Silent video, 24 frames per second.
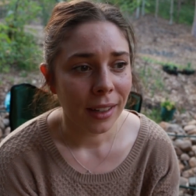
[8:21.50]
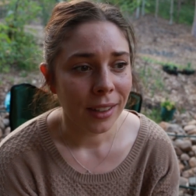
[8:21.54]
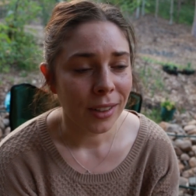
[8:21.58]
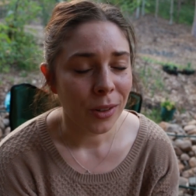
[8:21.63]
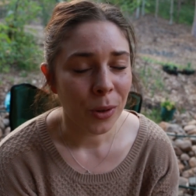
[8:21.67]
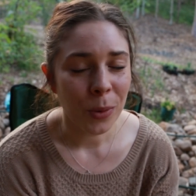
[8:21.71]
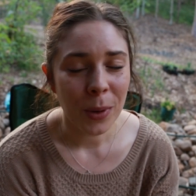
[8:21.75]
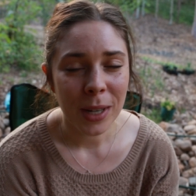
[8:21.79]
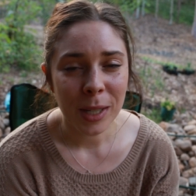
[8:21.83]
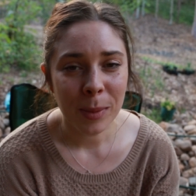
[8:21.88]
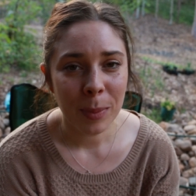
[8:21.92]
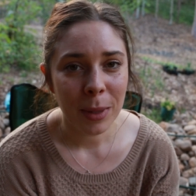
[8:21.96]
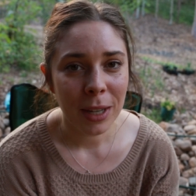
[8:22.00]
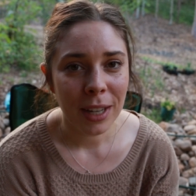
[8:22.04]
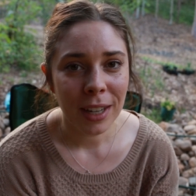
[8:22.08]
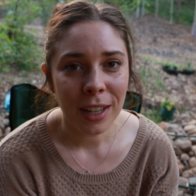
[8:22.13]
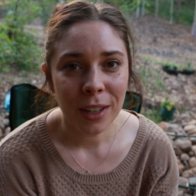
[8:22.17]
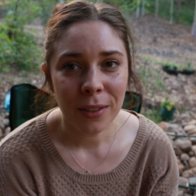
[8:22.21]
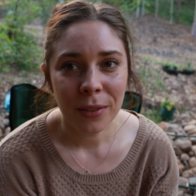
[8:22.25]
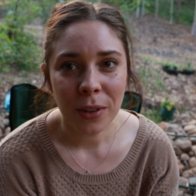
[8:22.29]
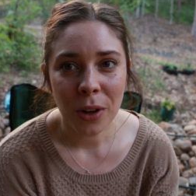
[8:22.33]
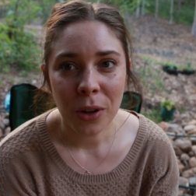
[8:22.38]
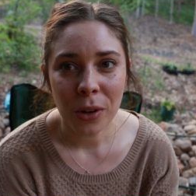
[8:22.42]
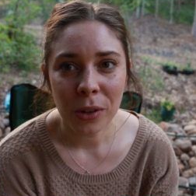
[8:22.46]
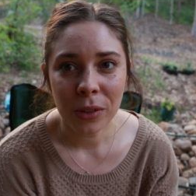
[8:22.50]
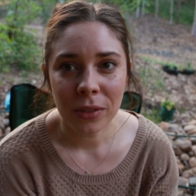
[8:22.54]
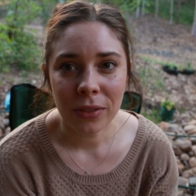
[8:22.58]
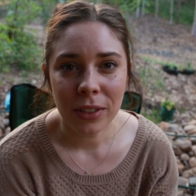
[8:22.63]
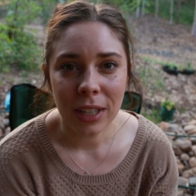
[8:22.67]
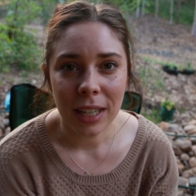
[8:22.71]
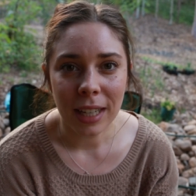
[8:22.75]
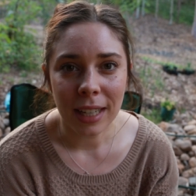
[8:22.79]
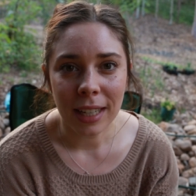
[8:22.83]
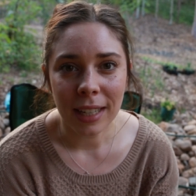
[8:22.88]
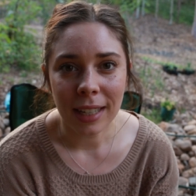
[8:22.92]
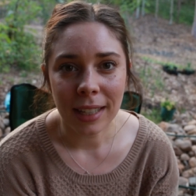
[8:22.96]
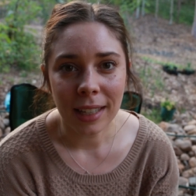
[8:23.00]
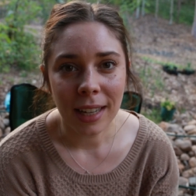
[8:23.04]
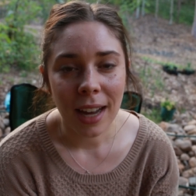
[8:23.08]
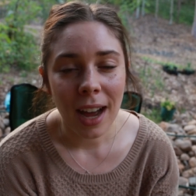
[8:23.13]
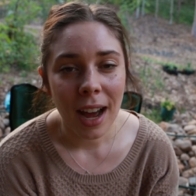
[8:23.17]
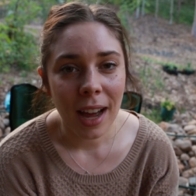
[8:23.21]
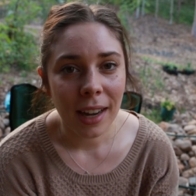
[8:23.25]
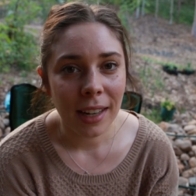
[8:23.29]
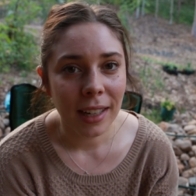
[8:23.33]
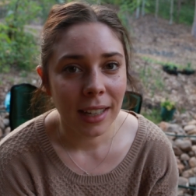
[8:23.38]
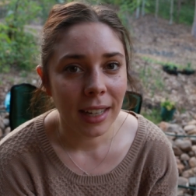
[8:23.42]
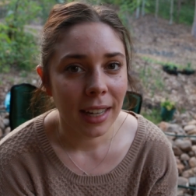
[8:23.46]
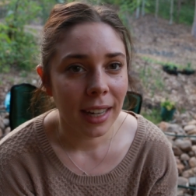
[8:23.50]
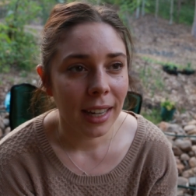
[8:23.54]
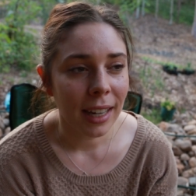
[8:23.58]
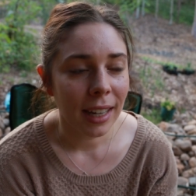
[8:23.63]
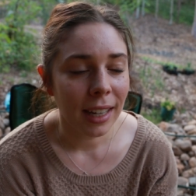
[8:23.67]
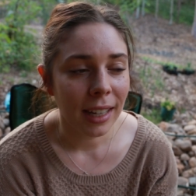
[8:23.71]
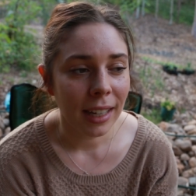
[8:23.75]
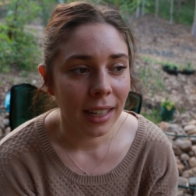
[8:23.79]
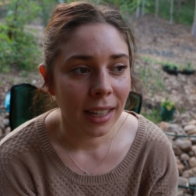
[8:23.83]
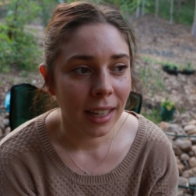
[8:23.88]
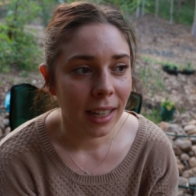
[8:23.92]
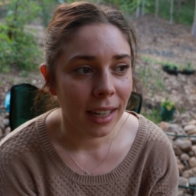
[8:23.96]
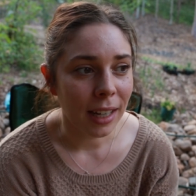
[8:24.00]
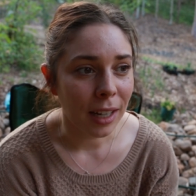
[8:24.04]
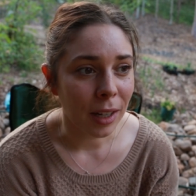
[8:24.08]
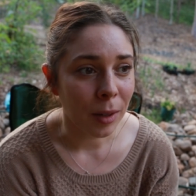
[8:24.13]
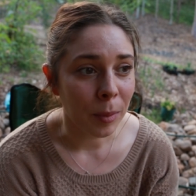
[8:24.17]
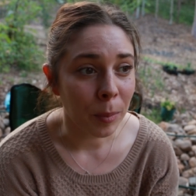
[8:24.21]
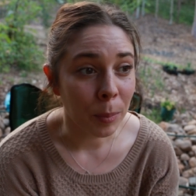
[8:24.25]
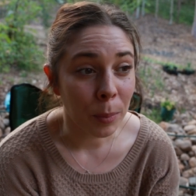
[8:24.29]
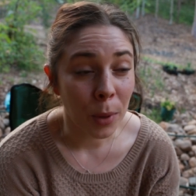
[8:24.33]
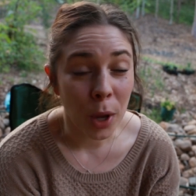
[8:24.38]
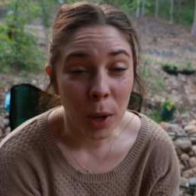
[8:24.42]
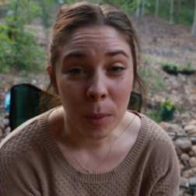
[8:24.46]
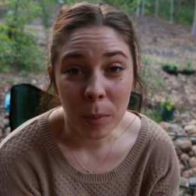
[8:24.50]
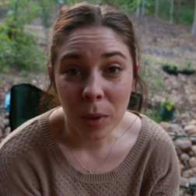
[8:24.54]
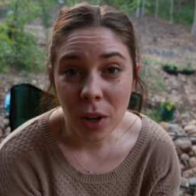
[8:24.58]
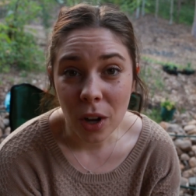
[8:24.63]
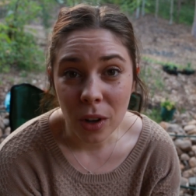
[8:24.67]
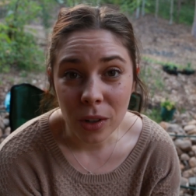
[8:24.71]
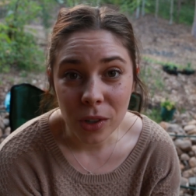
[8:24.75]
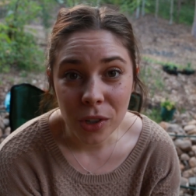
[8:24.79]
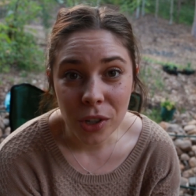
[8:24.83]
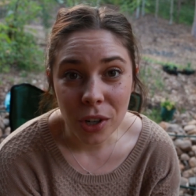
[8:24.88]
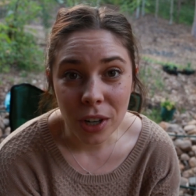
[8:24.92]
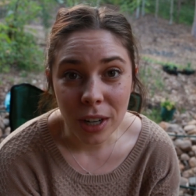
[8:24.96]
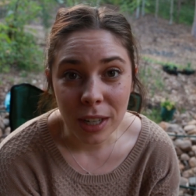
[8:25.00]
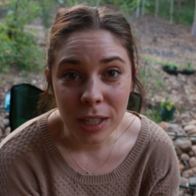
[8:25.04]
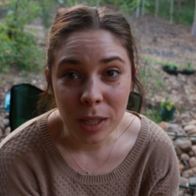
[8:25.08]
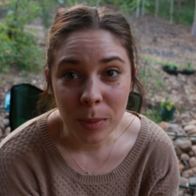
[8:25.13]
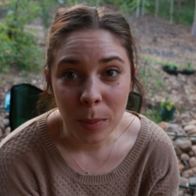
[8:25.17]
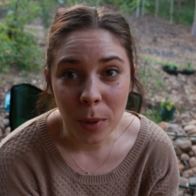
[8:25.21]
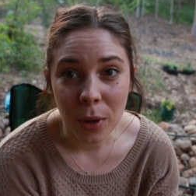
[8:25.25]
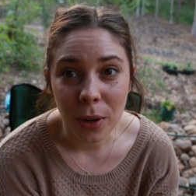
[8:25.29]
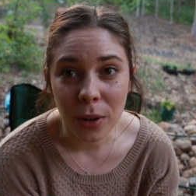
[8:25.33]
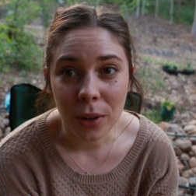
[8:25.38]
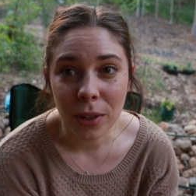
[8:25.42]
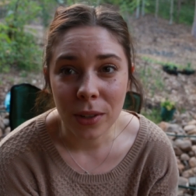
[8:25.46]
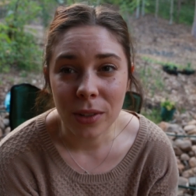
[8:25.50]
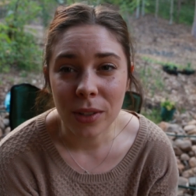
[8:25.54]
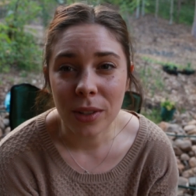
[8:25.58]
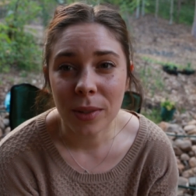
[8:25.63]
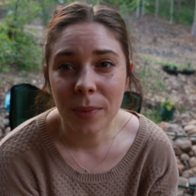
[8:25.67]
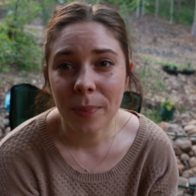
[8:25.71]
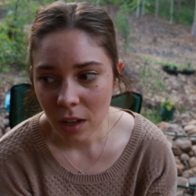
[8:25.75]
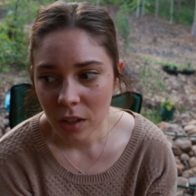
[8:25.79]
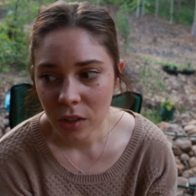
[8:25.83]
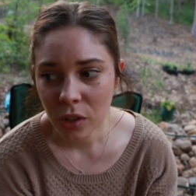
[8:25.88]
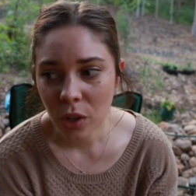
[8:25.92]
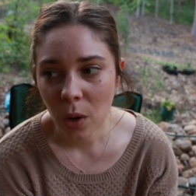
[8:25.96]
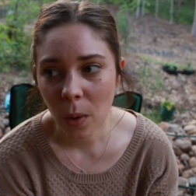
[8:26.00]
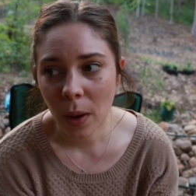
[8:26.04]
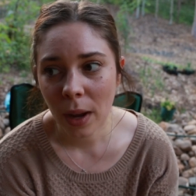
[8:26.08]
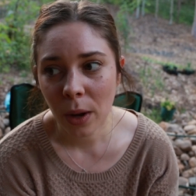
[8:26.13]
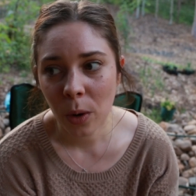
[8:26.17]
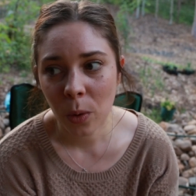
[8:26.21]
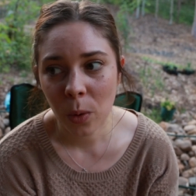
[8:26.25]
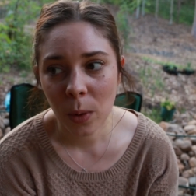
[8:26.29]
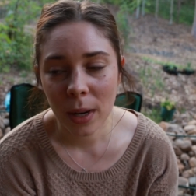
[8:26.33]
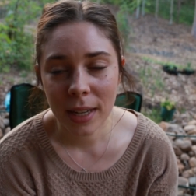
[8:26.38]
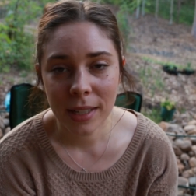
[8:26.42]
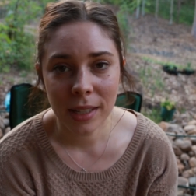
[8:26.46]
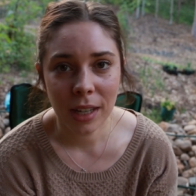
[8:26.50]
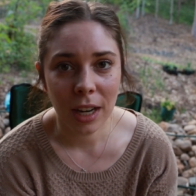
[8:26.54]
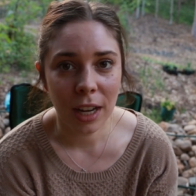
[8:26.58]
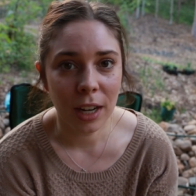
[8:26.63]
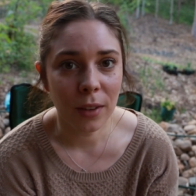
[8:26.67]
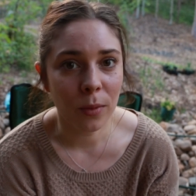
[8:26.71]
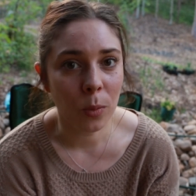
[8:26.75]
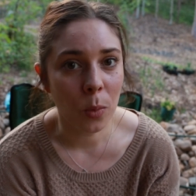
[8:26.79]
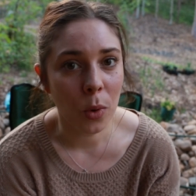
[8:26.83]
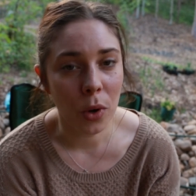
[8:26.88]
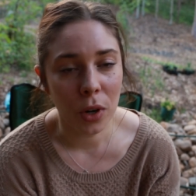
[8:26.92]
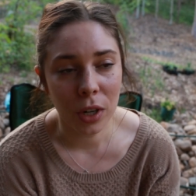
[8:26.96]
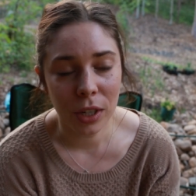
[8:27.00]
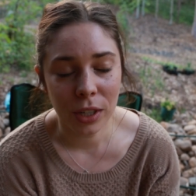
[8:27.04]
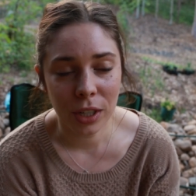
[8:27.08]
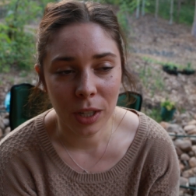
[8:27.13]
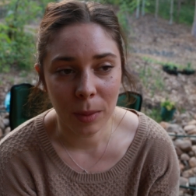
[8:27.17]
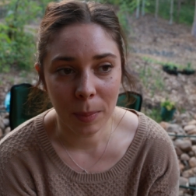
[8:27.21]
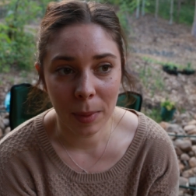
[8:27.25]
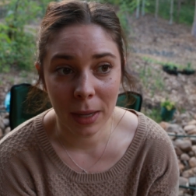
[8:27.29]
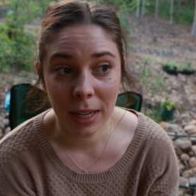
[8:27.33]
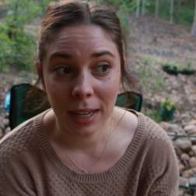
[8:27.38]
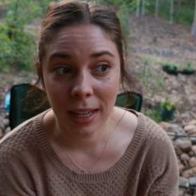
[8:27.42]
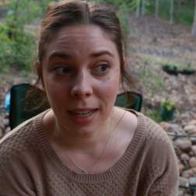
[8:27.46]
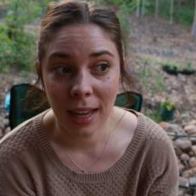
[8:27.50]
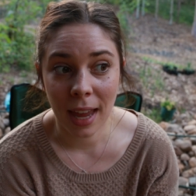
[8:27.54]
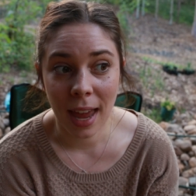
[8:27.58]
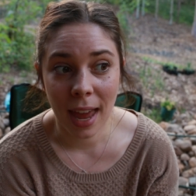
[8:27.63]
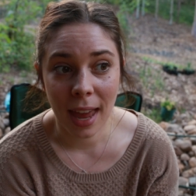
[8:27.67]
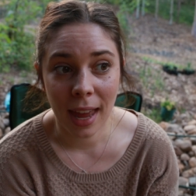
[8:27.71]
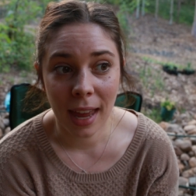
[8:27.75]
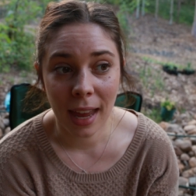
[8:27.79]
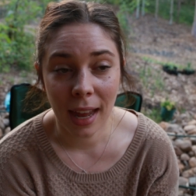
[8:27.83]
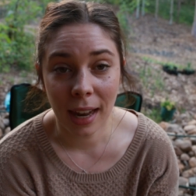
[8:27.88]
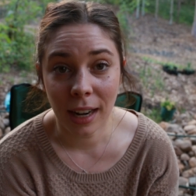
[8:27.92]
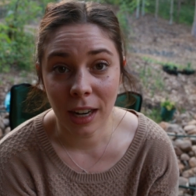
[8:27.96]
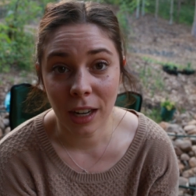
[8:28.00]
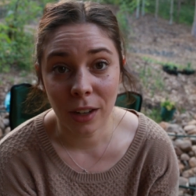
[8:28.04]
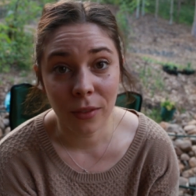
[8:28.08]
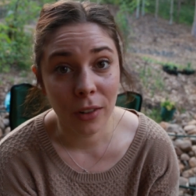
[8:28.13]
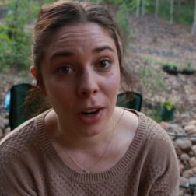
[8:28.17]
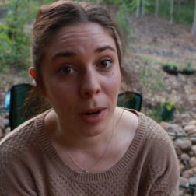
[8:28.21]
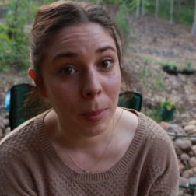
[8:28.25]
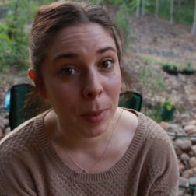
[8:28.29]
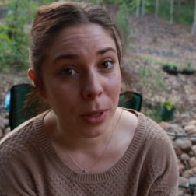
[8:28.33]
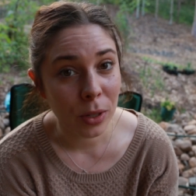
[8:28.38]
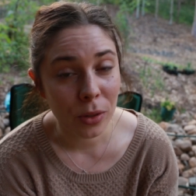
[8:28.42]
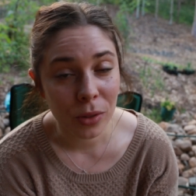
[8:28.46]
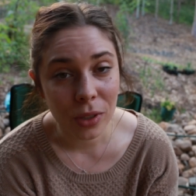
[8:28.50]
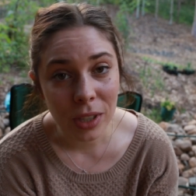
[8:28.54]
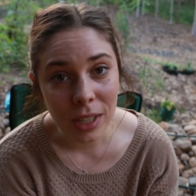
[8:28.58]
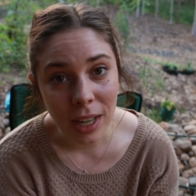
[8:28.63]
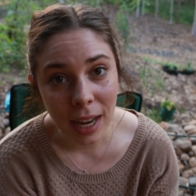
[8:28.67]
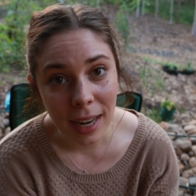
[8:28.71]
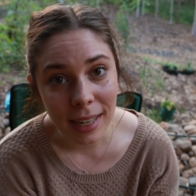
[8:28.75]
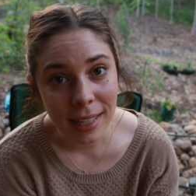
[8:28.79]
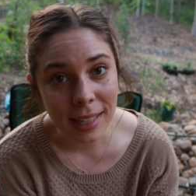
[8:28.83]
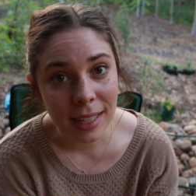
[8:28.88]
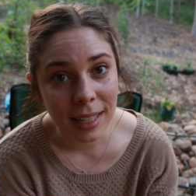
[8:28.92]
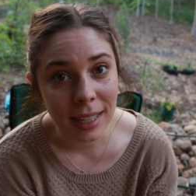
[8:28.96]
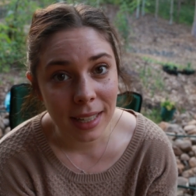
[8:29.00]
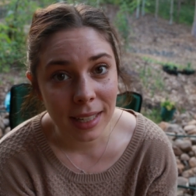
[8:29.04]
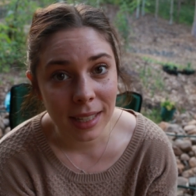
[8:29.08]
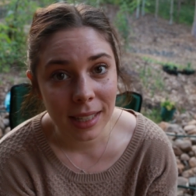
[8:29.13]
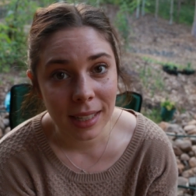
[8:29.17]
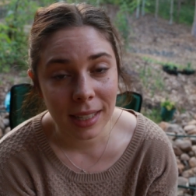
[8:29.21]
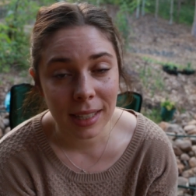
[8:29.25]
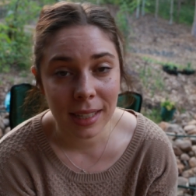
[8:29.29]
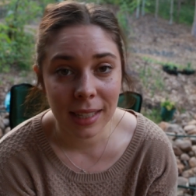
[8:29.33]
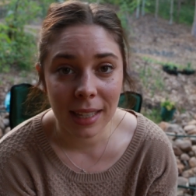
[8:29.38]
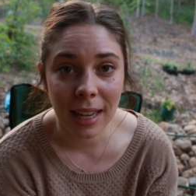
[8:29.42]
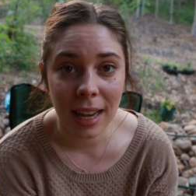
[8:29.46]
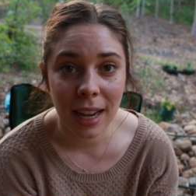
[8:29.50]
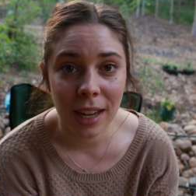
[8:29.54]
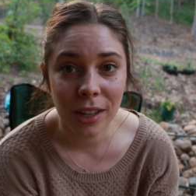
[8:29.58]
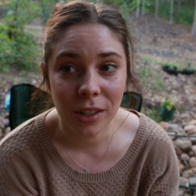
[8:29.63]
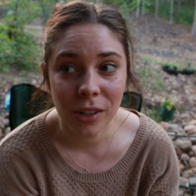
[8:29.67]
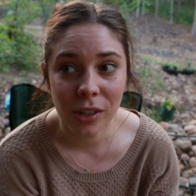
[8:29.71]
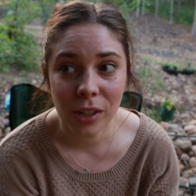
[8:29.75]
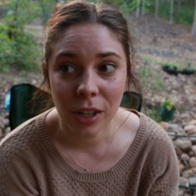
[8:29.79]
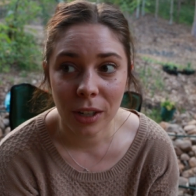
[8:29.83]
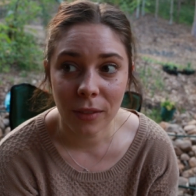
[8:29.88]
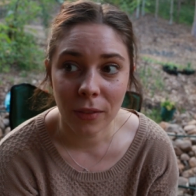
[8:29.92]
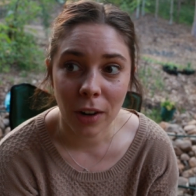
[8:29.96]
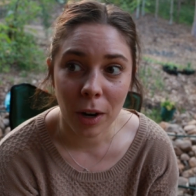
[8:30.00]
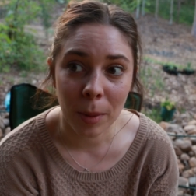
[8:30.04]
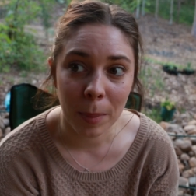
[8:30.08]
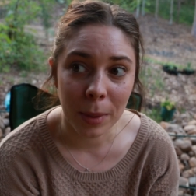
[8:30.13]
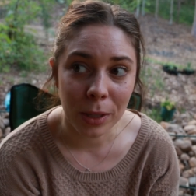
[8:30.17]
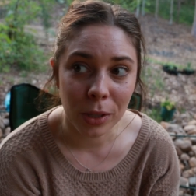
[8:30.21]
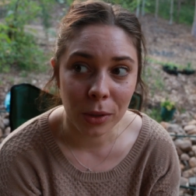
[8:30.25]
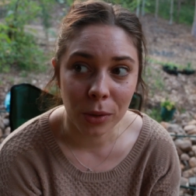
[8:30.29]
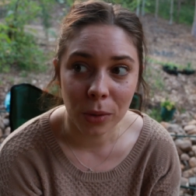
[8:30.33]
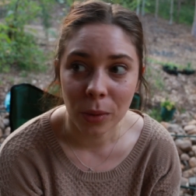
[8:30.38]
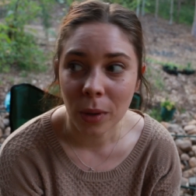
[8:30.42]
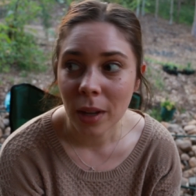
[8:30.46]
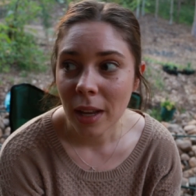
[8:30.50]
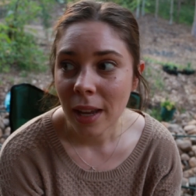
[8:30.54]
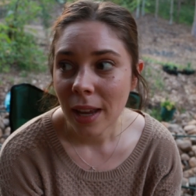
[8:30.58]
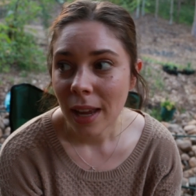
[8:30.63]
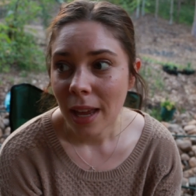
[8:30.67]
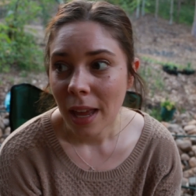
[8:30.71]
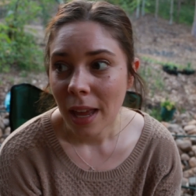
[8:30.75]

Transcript: and always being involved in gardening, um, permaculture, I suppose. So I always kind of wanted to be an environmental scientist slash environmental